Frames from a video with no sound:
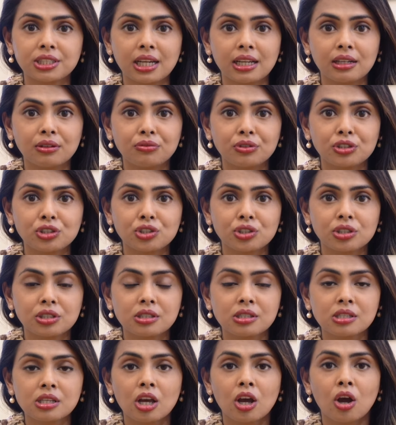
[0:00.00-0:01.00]

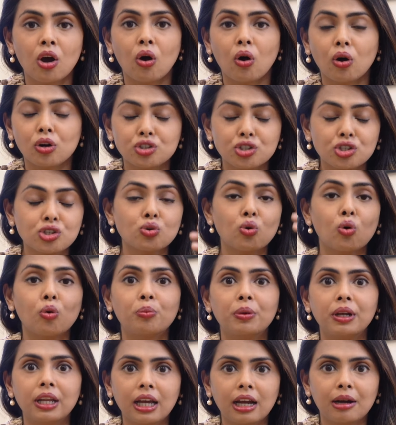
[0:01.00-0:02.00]
televisions, or just
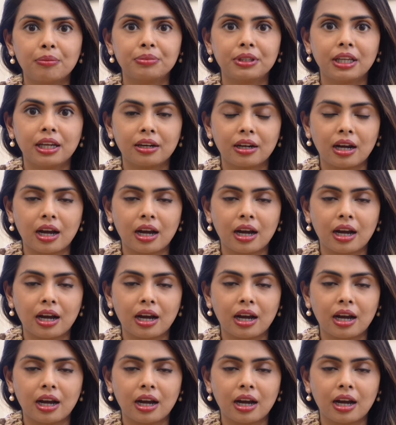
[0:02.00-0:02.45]
opening up their